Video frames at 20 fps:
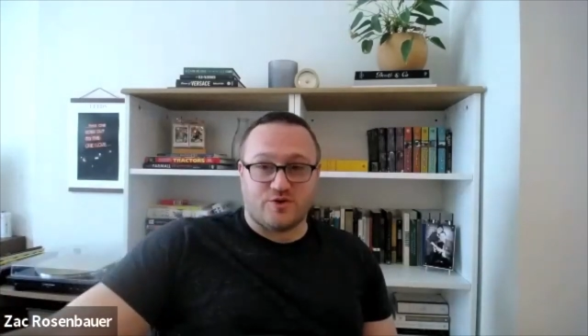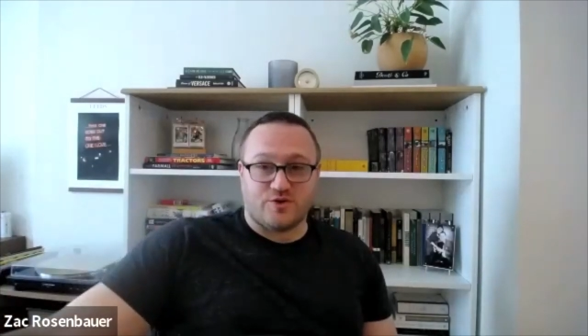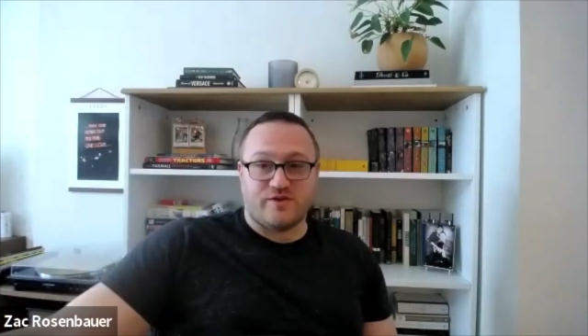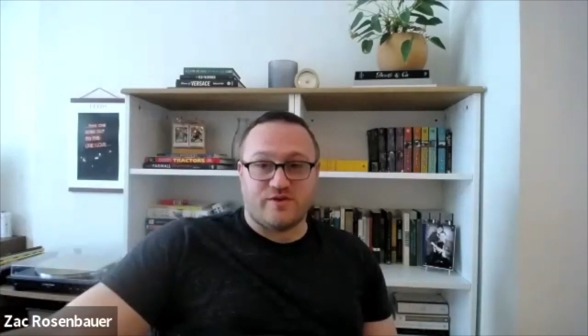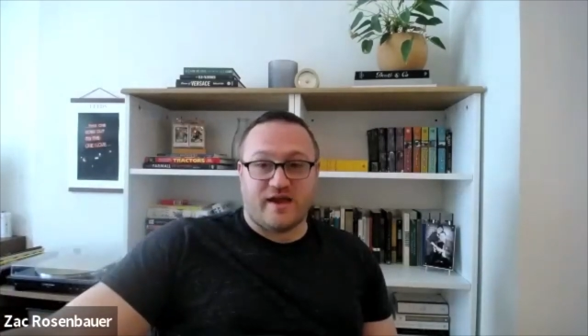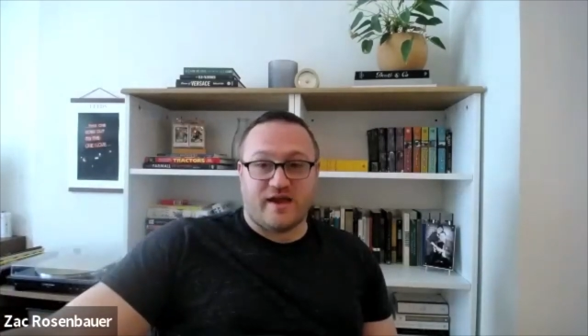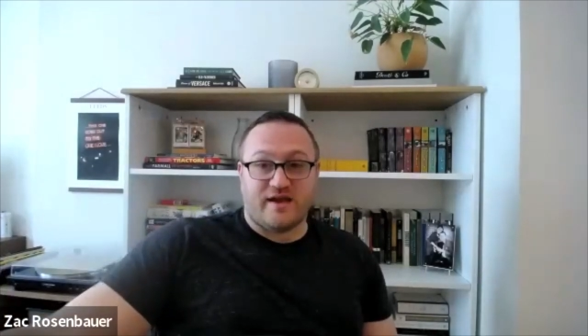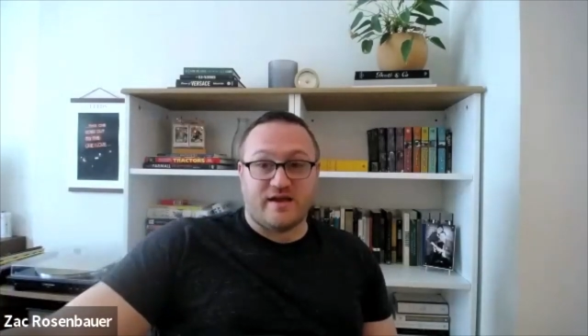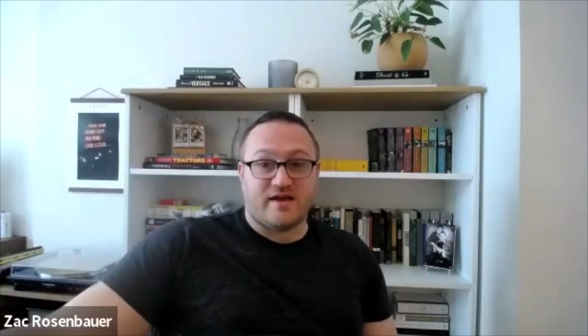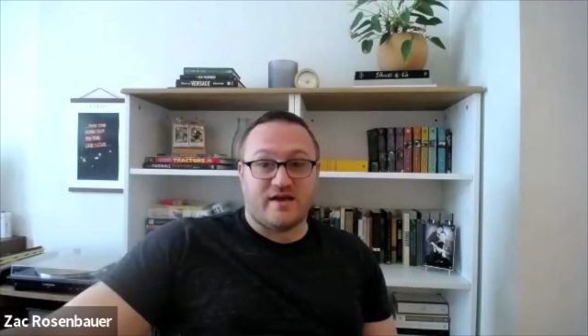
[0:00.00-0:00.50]

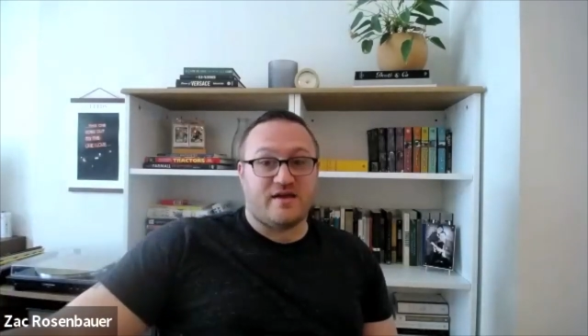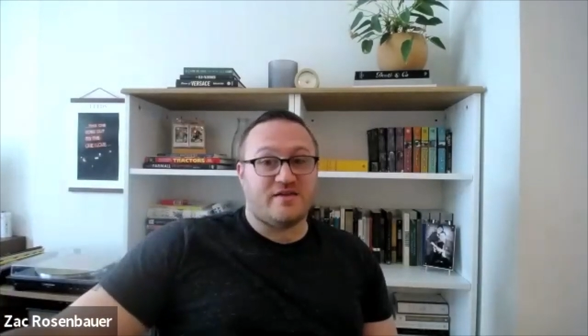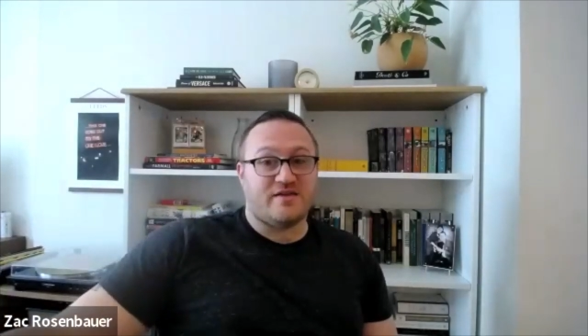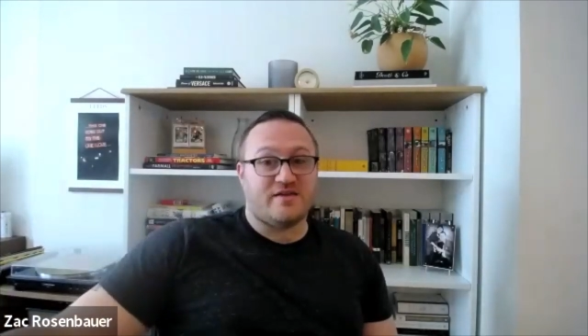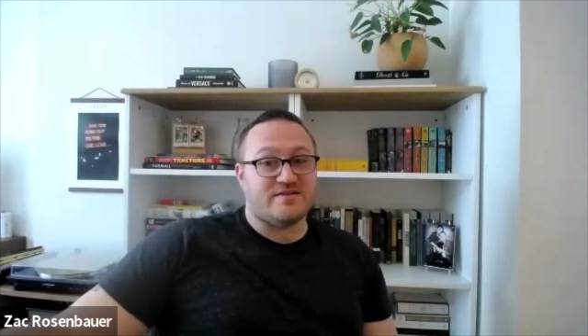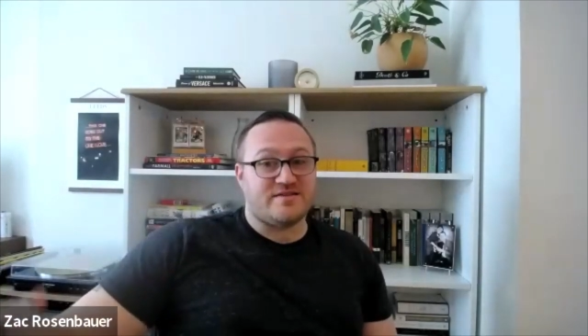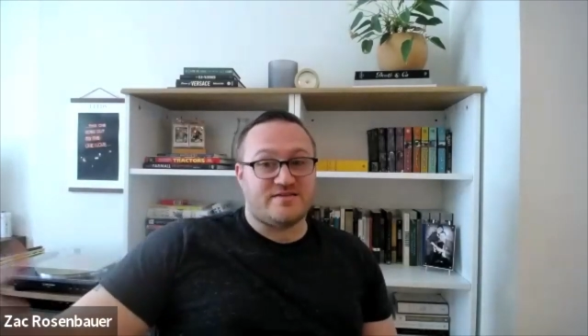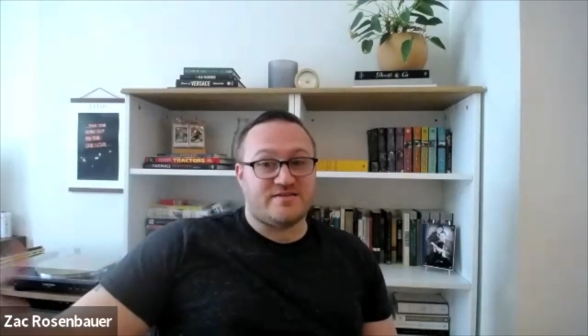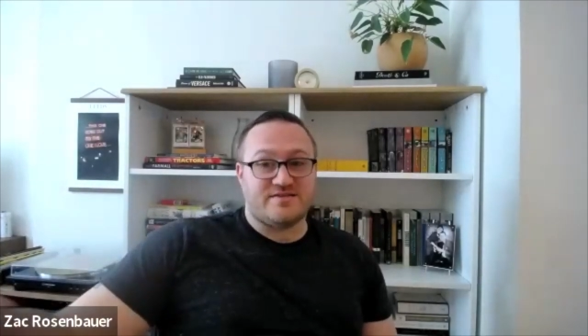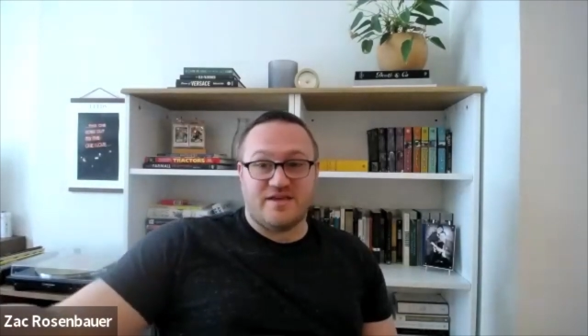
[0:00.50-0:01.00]
data,
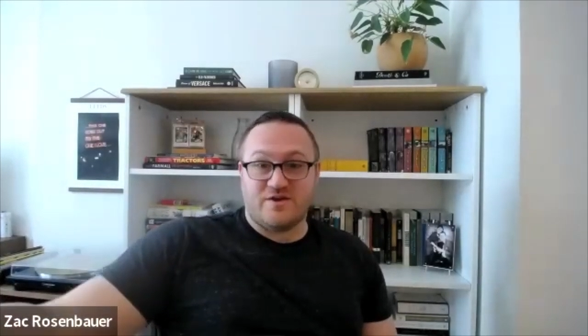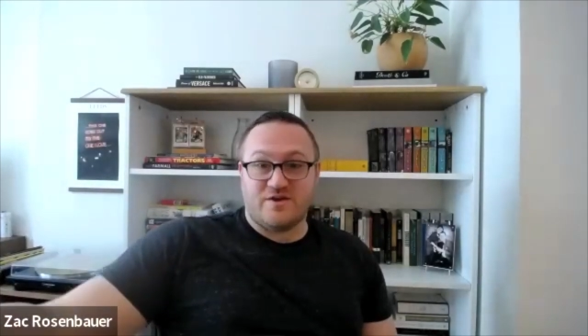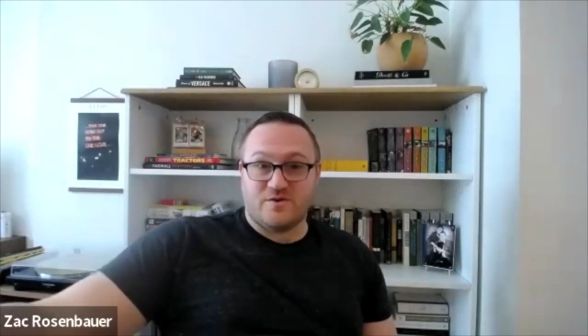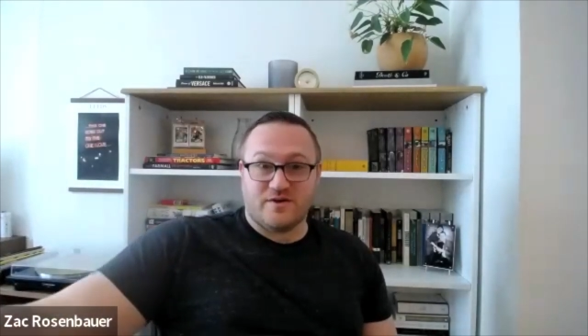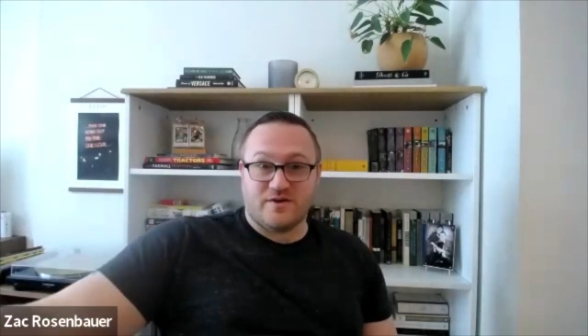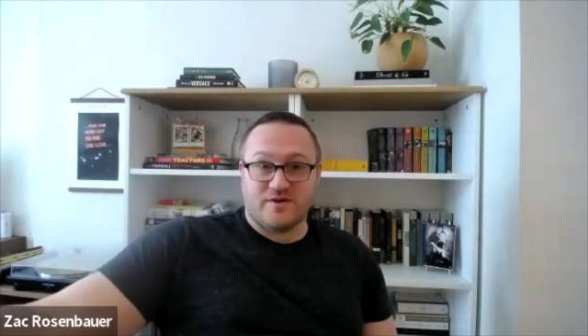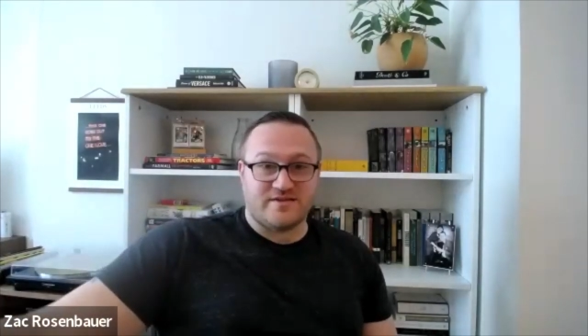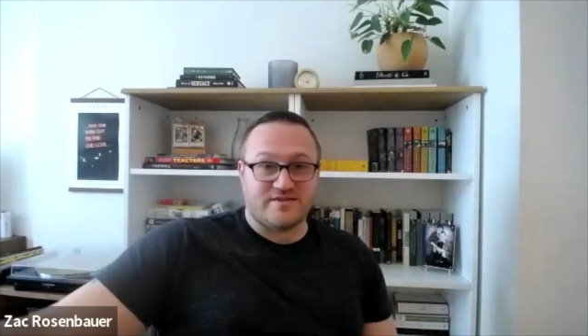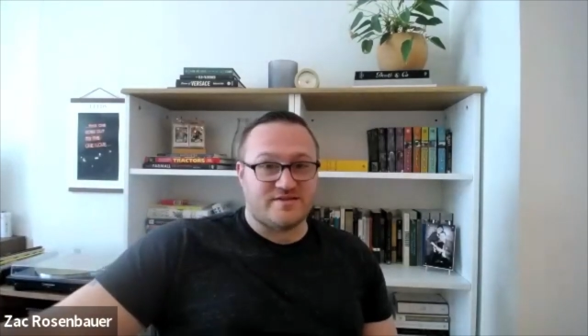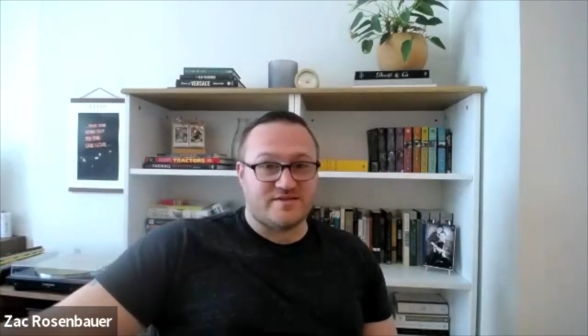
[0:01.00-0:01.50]

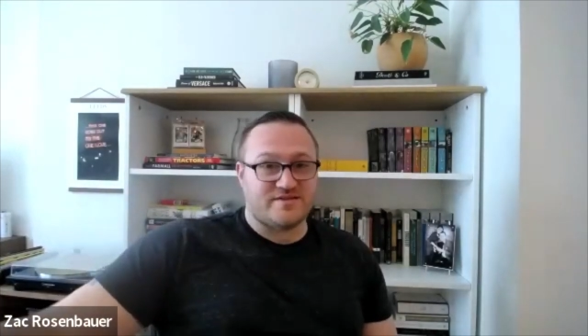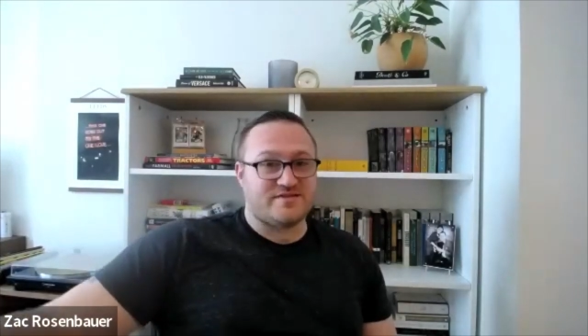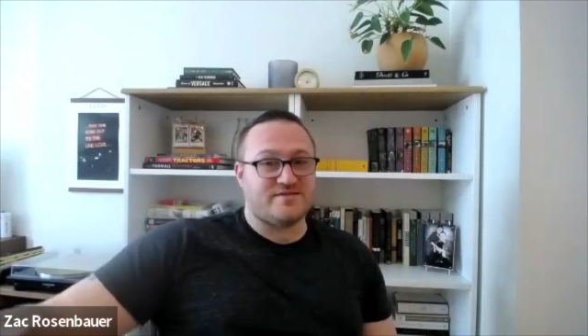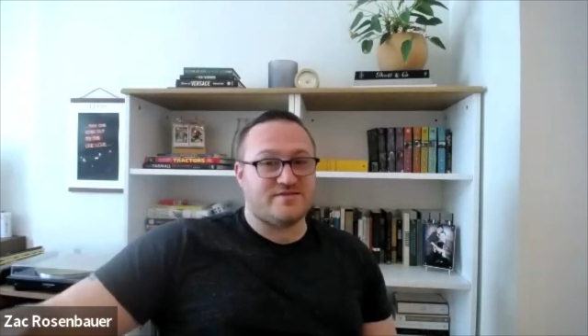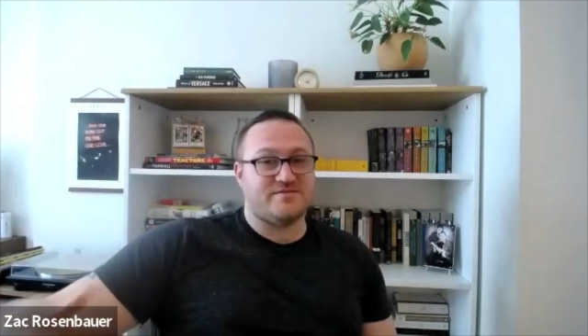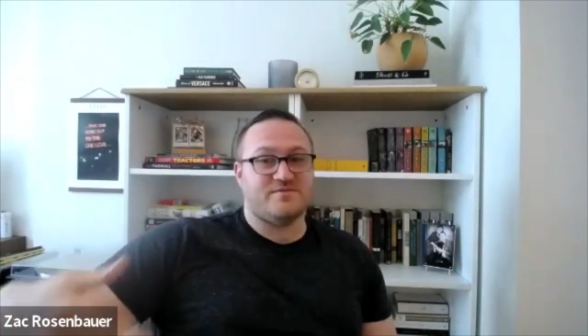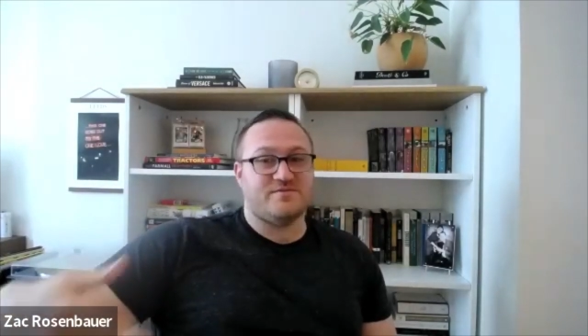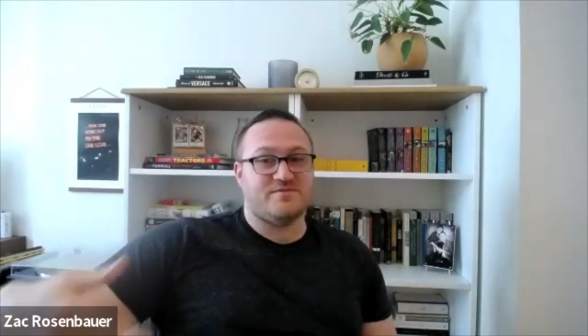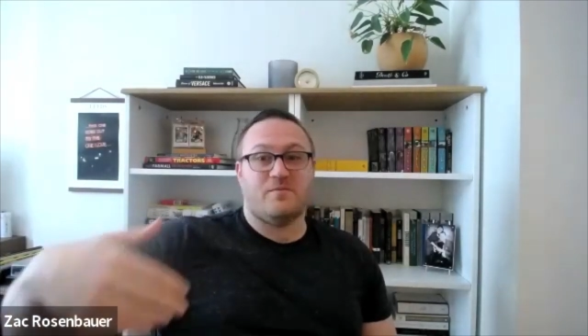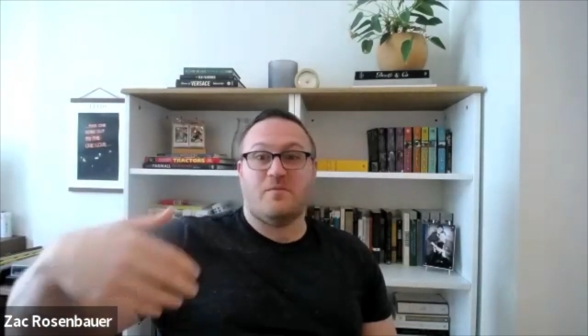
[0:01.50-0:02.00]
secrets,